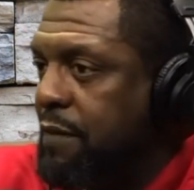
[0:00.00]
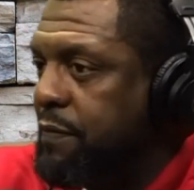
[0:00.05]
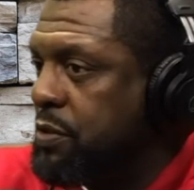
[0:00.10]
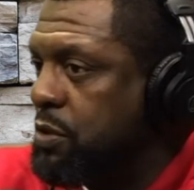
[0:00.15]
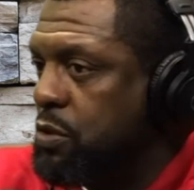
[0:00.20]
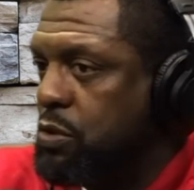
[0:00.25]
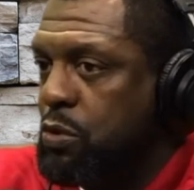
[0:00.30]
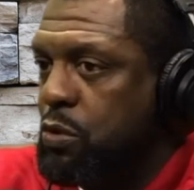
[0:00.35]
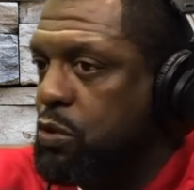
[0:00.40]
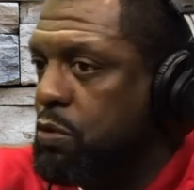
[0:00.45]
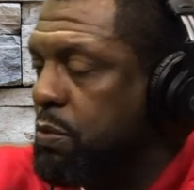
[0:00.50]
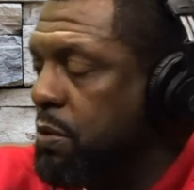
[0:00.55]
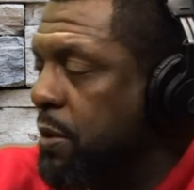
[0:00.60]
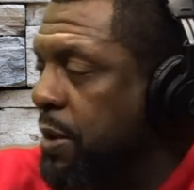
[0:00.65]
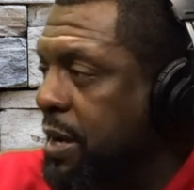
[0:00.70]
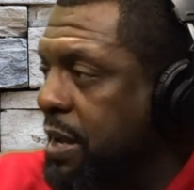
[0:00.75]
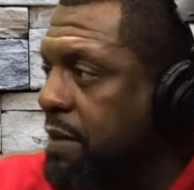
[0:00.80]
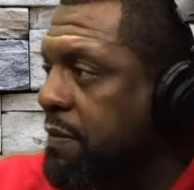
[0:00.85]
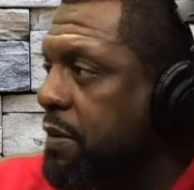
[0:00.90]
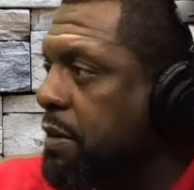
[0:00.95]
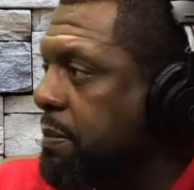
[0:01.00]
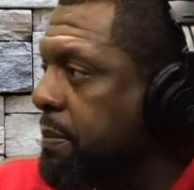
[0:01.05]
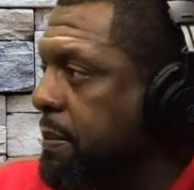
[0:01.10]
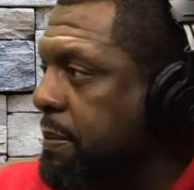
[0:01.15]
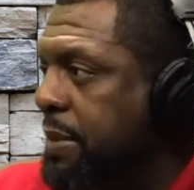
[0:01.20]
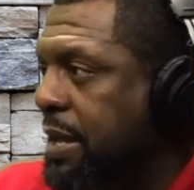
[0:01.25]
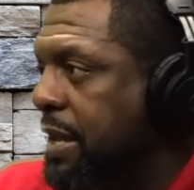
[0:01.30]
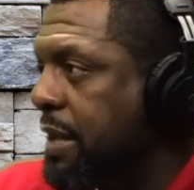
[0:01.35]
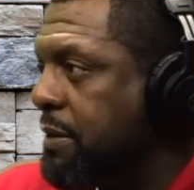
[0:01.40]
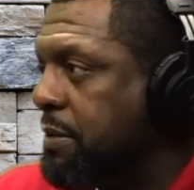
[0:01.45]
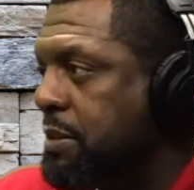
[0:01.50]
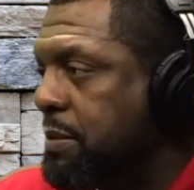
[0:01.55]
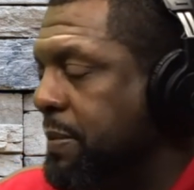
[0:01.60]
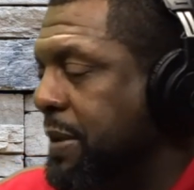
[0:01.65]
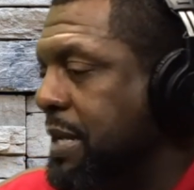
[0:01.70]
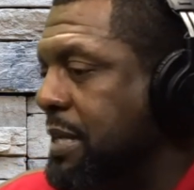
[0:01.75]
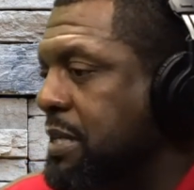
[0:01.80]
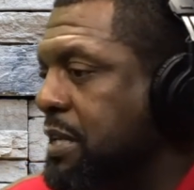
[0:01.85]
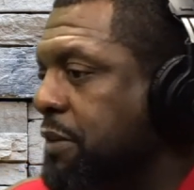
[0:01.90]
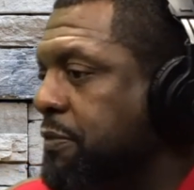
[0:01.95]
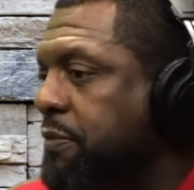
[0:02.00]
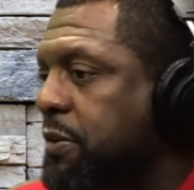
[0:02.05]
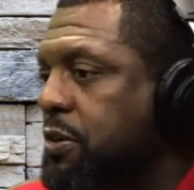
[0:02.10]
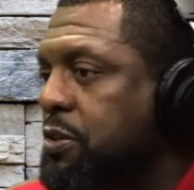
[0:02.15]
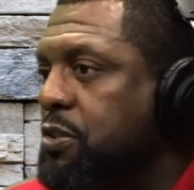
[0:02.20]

if it's a school board, whatever, may differ.